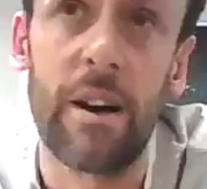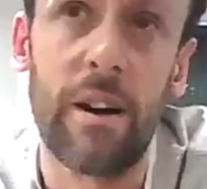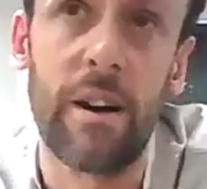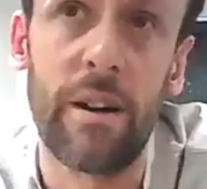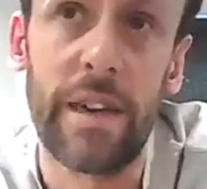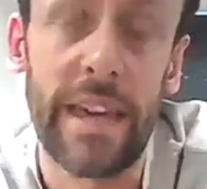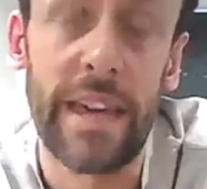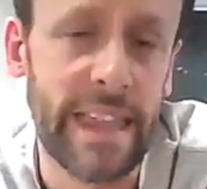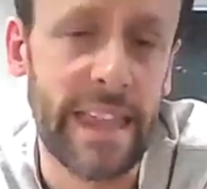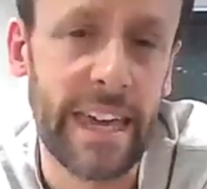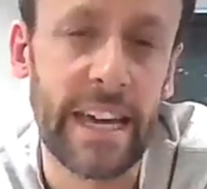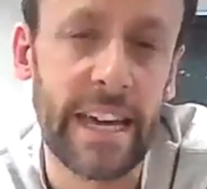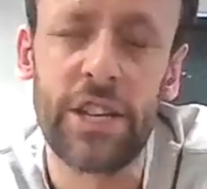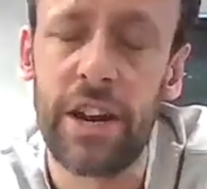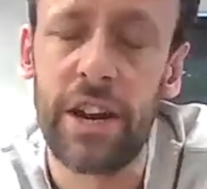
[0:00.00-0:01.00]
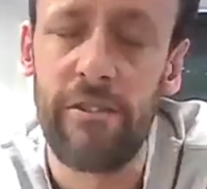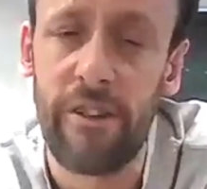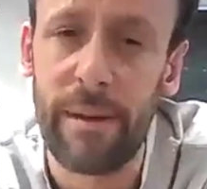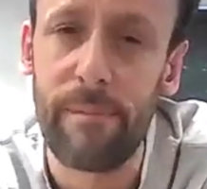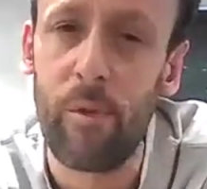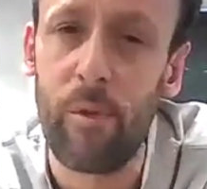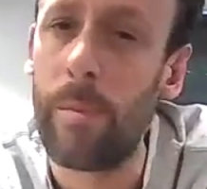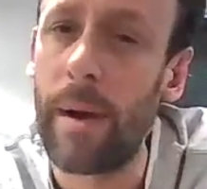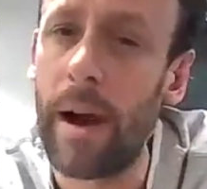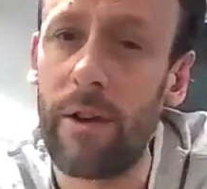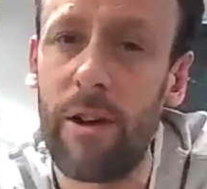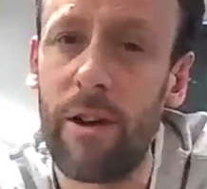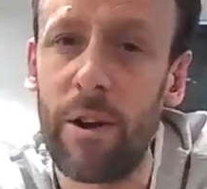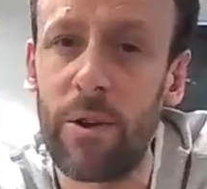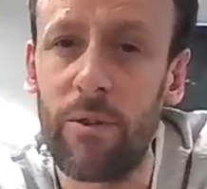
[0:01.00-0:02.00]
are they can generate more
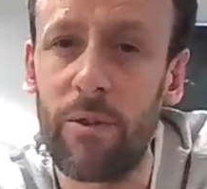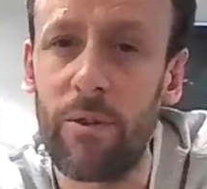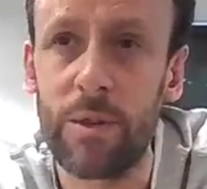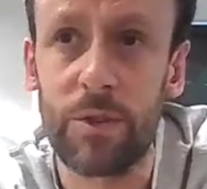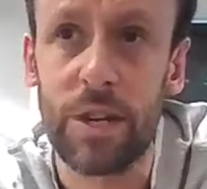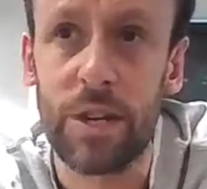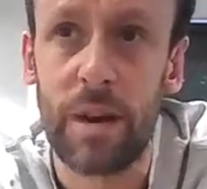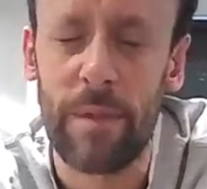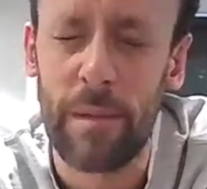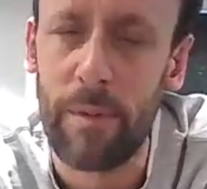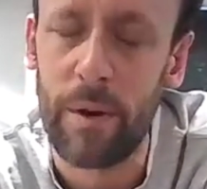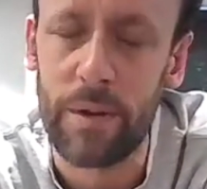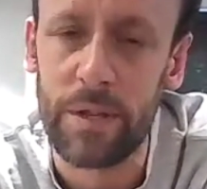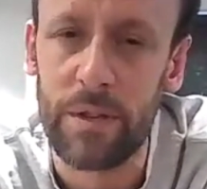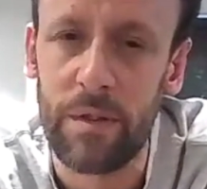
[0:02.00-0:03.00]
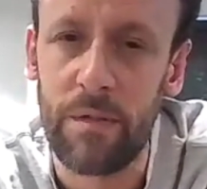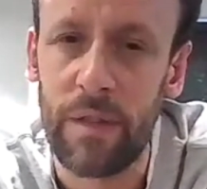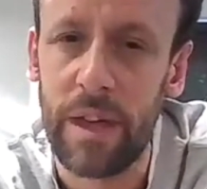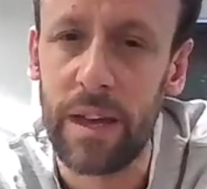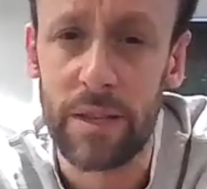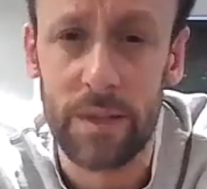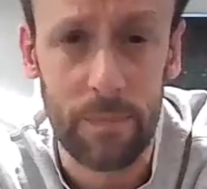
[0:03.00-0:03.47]
background noise, which can be a positive thing,